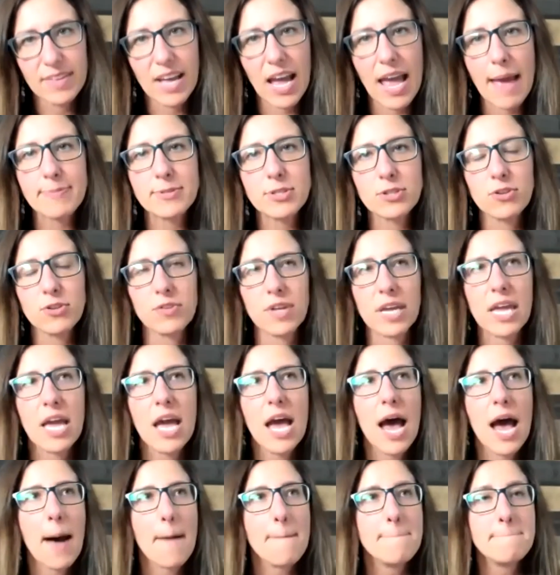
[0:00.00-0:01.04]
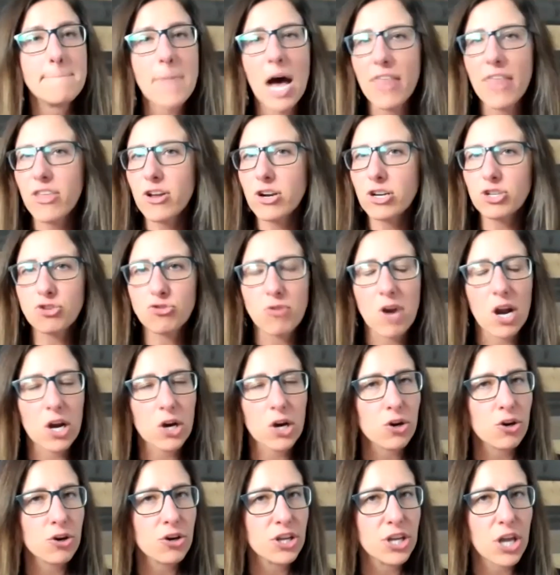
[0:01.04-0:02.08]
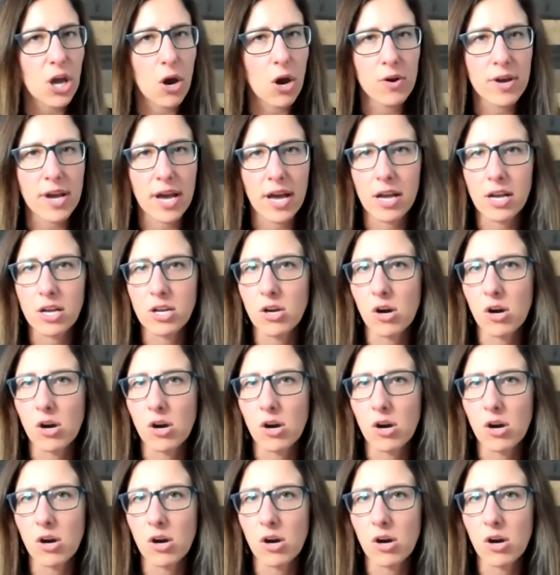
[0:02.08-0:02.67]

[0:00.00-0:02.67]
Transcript: Absolutely. Mother Trucker Yoga.